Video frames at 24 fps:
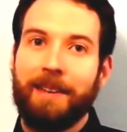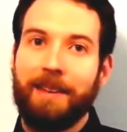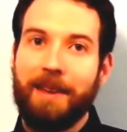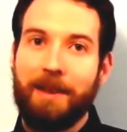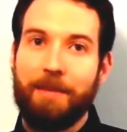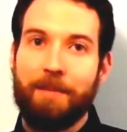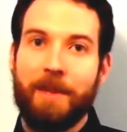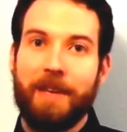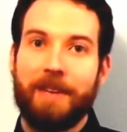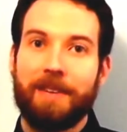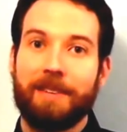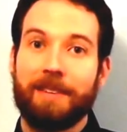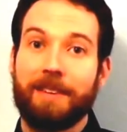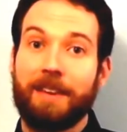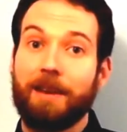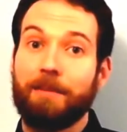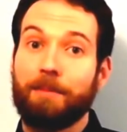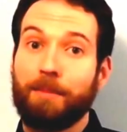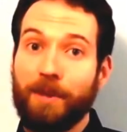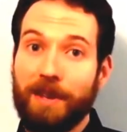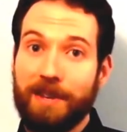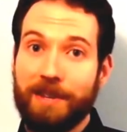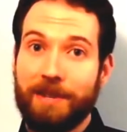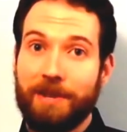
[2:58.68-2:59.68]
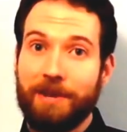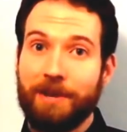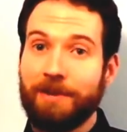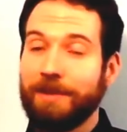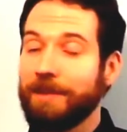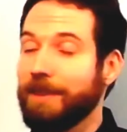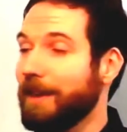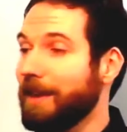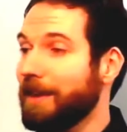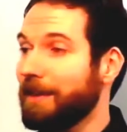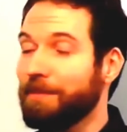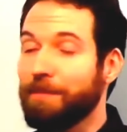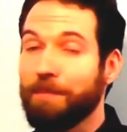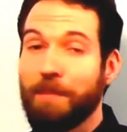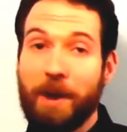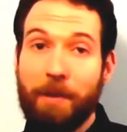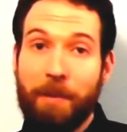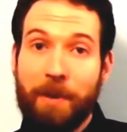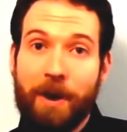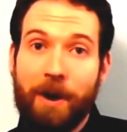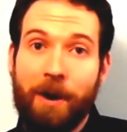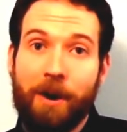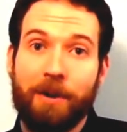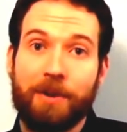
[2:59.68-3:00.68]
Amen. God bless you, and may
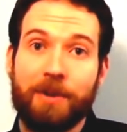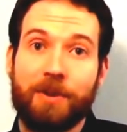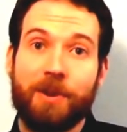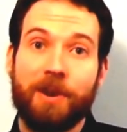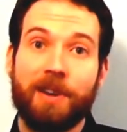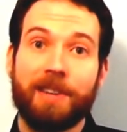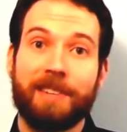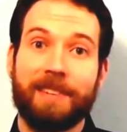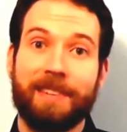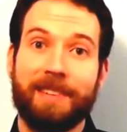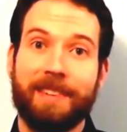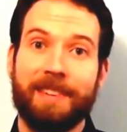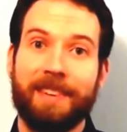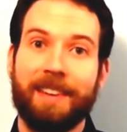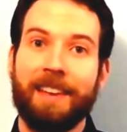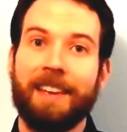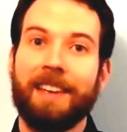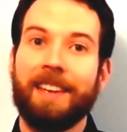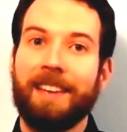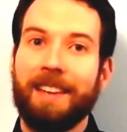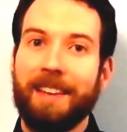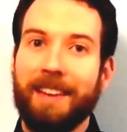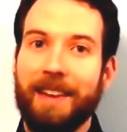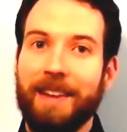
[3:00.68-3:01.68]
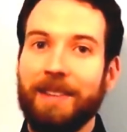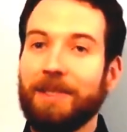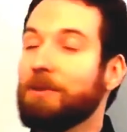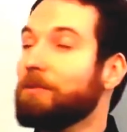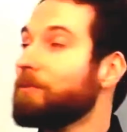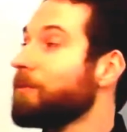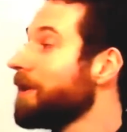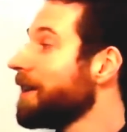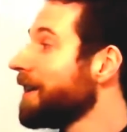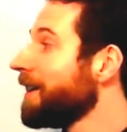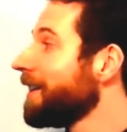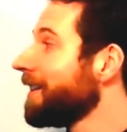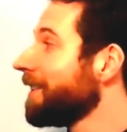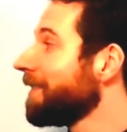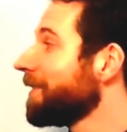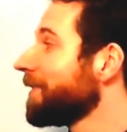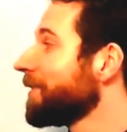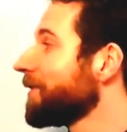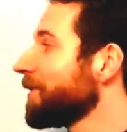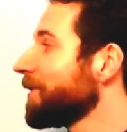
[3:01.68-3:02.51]
we all trust in the way, the